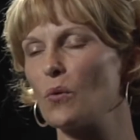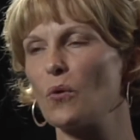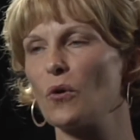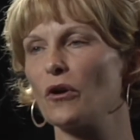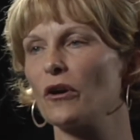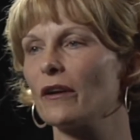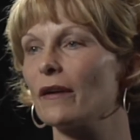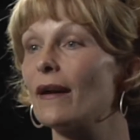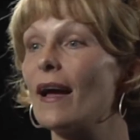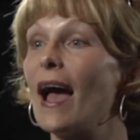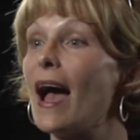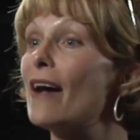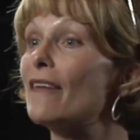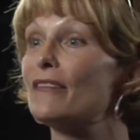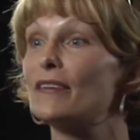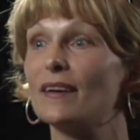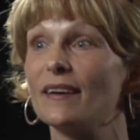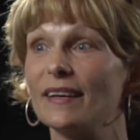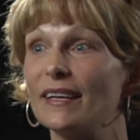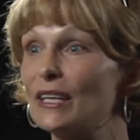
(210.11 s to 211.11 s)
or
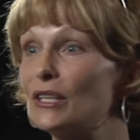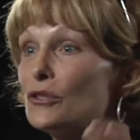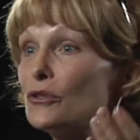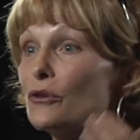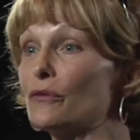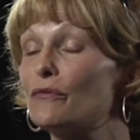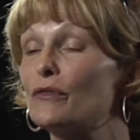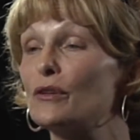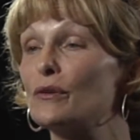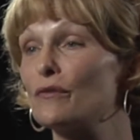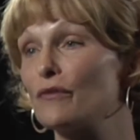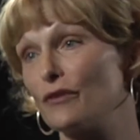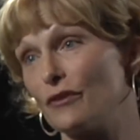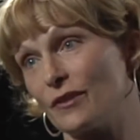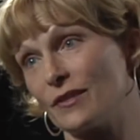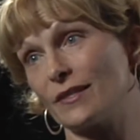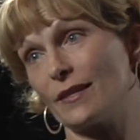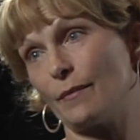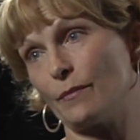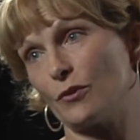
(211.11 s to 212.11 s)
have an interview for
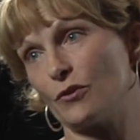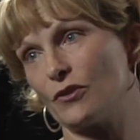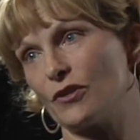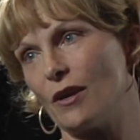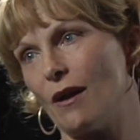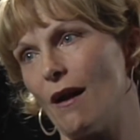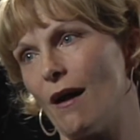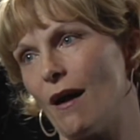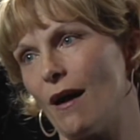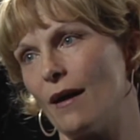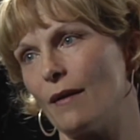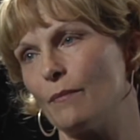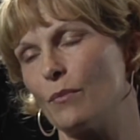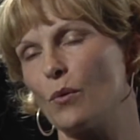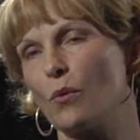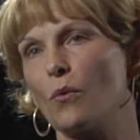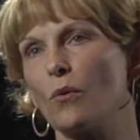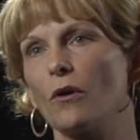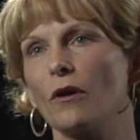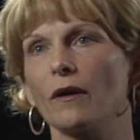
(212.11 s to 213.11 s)
a summer job,
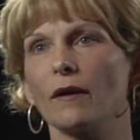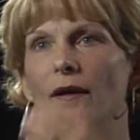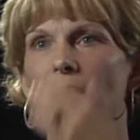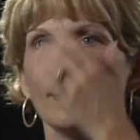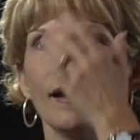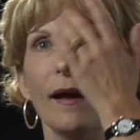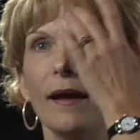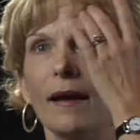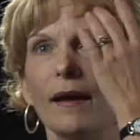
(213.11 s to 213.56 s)
or